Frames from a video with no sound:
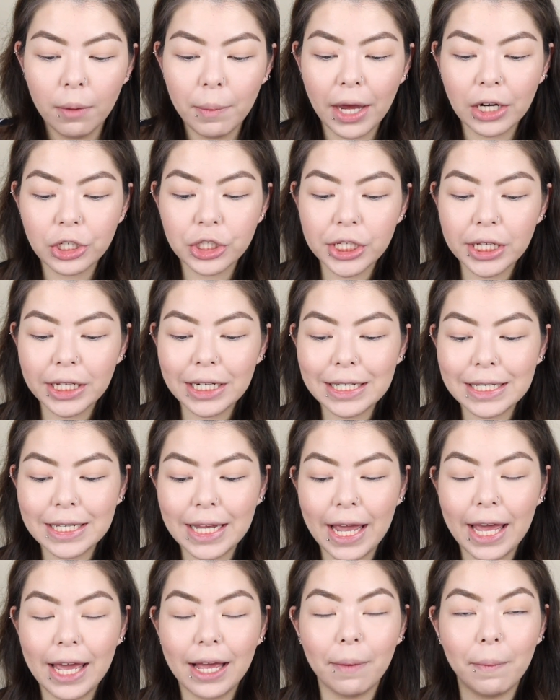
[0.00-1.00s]
I'm actually gonna
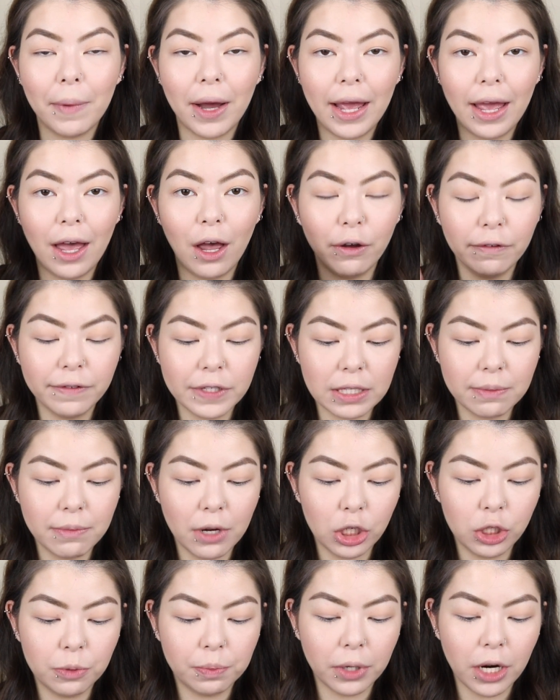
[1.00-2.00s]
take my e.l.f.
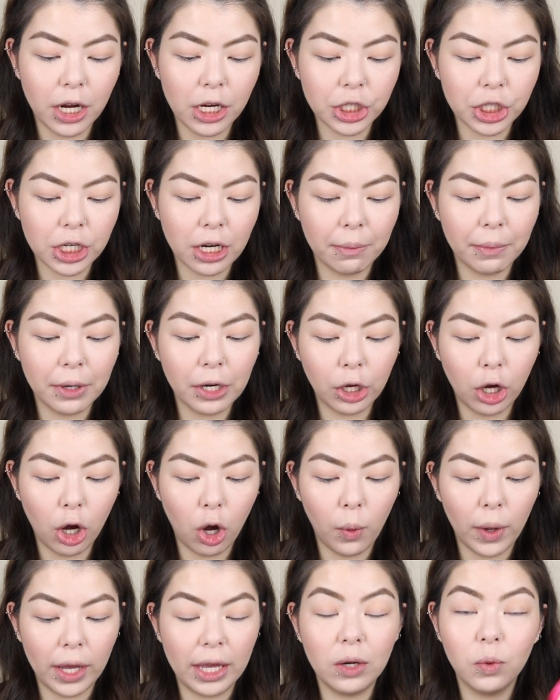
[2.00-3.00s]
smudge brush and I'm gonna
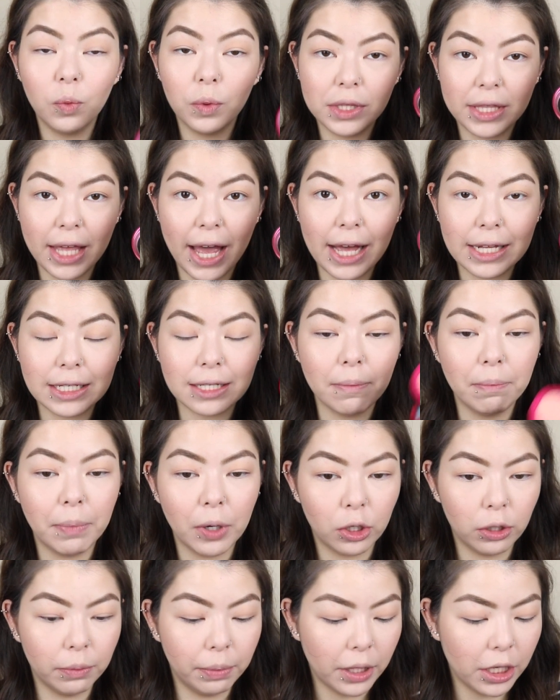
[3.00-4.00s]
go in with that
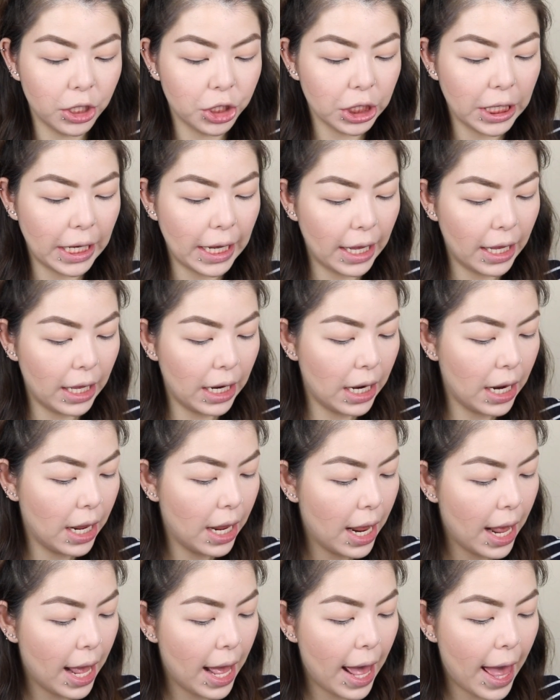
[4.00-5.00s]
butter blush again
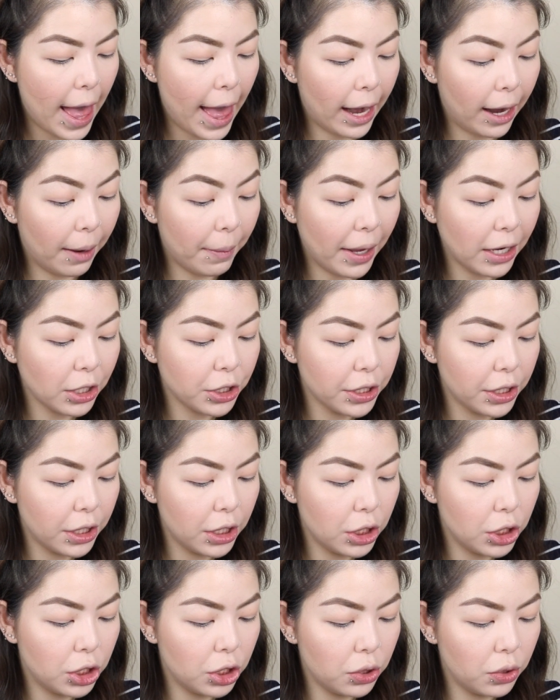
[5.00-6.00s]
and I'm actually
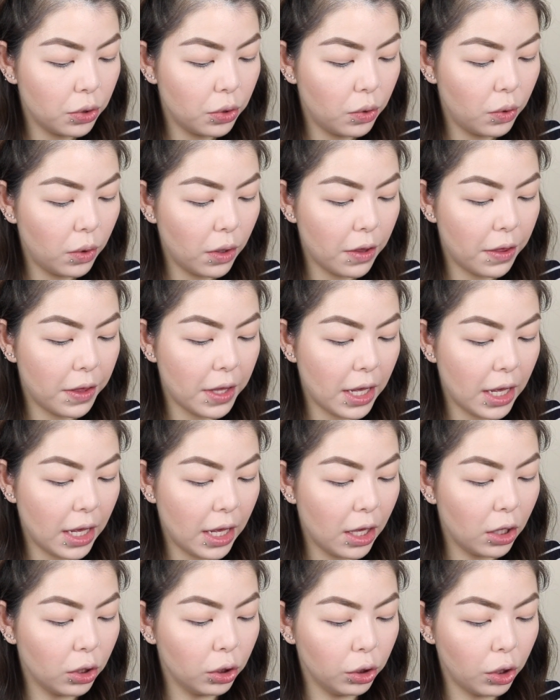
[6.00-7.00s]
gonna do
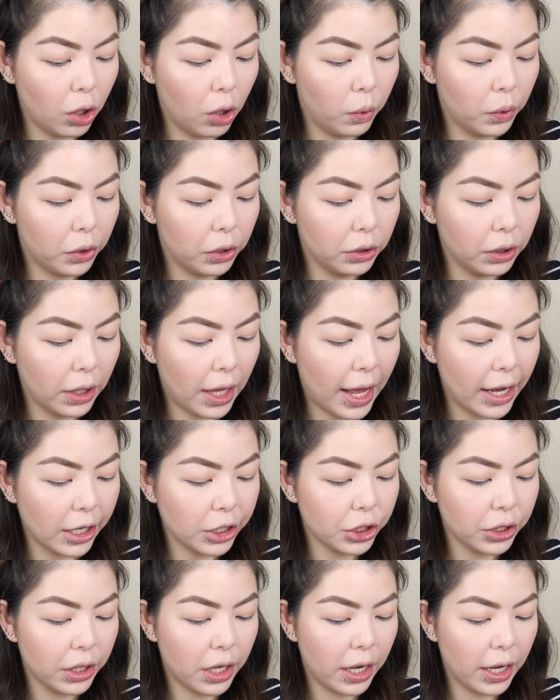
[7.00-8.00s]
the lower
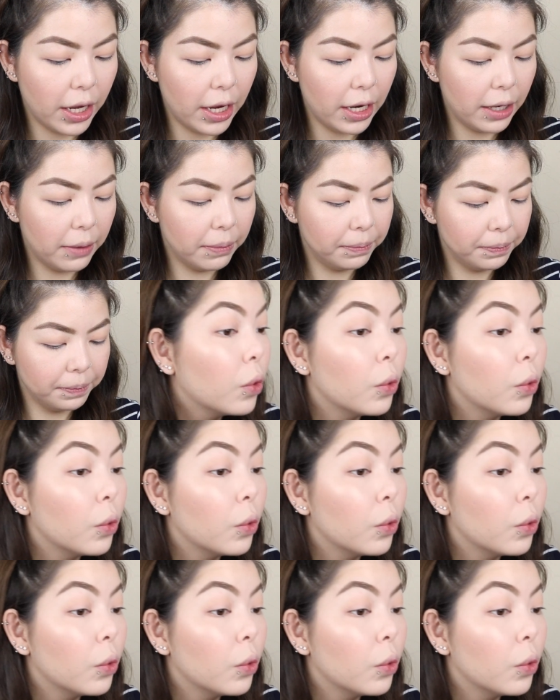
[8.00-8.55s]
lash line.